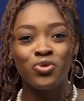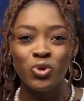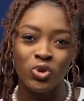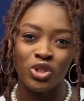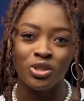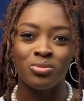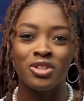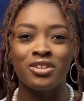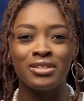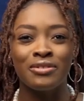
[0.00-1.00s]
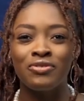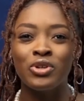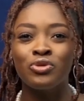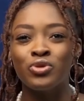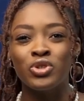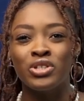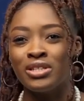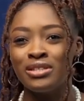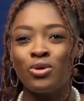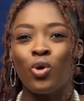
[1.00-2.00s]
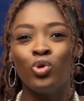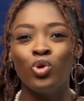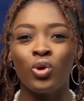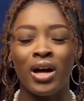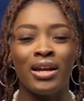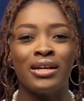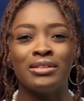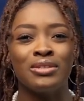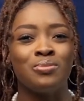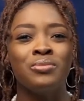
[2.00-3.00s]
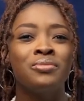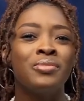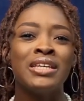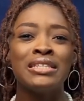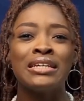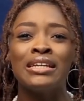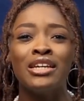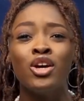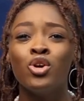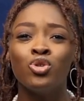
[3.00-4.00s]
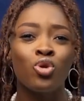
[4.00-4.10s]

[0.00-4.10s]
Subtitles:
FUJI because they feel FUJI is all local and it's basically